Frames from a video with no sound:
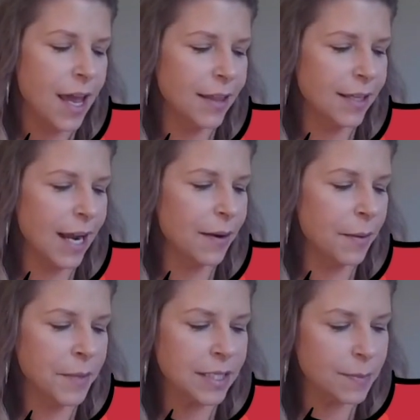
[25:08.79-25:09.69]
in the
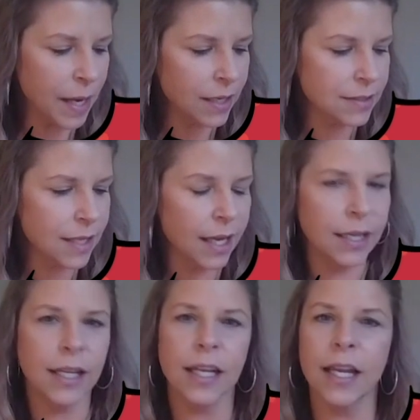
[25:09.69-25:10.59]
dynamic space.
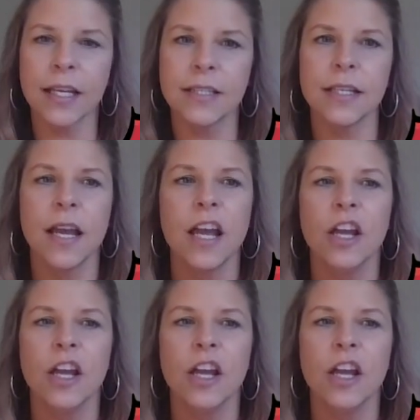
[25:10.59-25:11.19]
And it is,